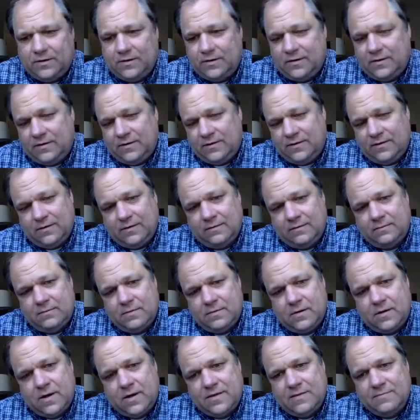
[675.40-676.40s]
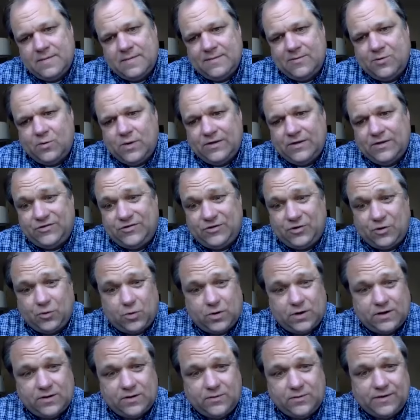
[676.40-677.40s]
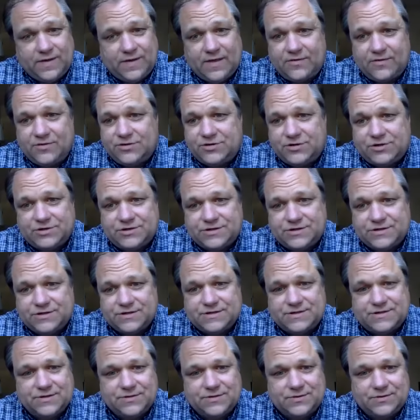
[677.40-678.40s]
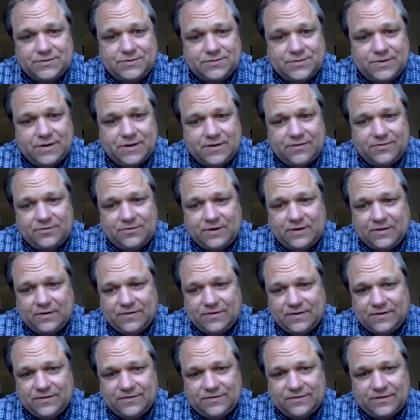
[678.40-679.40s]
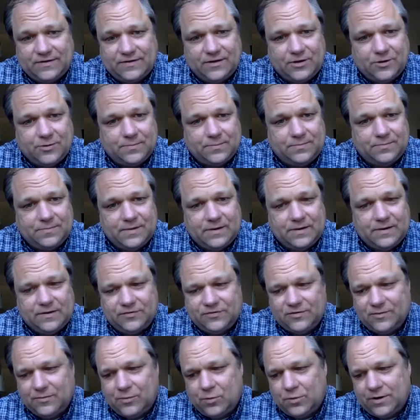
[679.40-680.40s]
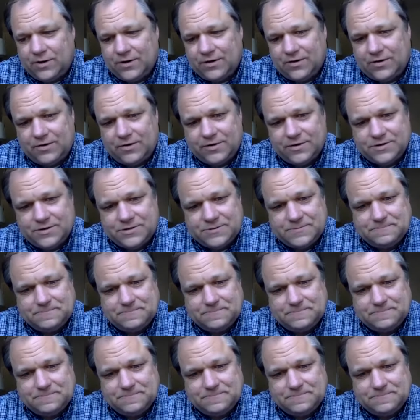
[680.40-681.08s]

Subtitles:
and then maybe ways that you're working with other churches too throughout this to help support and encourage?